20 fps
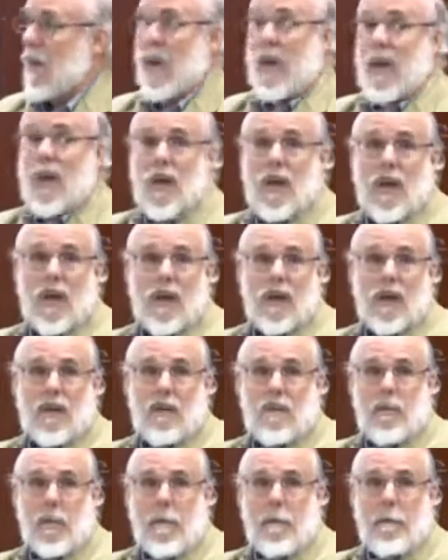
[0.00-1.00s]
But
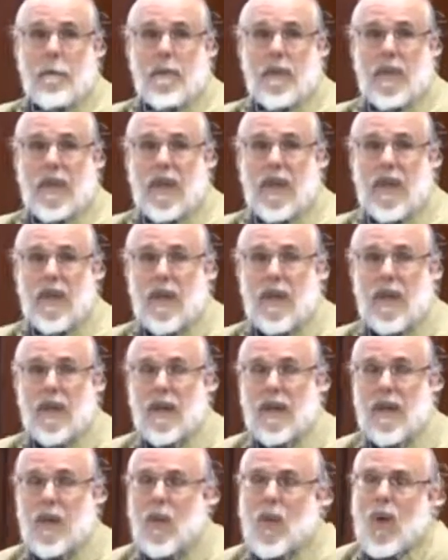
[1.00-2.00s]
again,
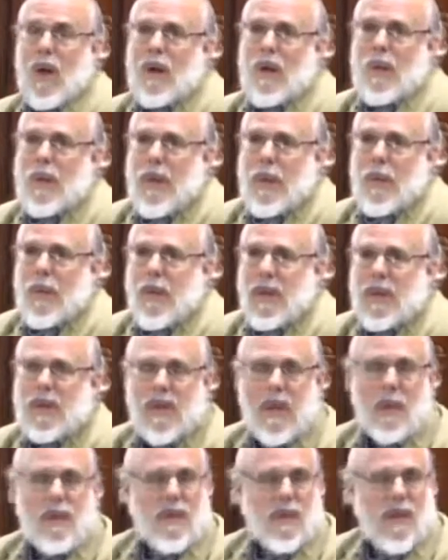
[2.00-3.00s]
why do people
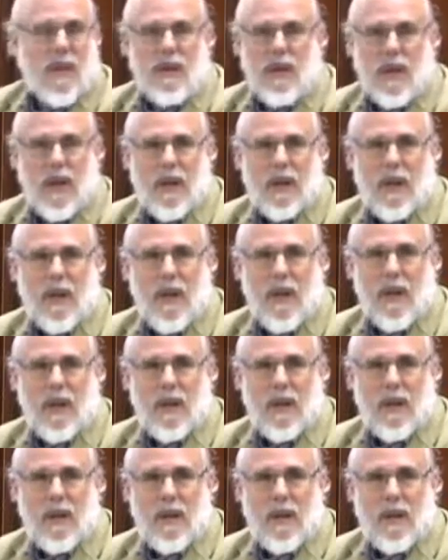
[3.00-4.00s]
accept stuff like that?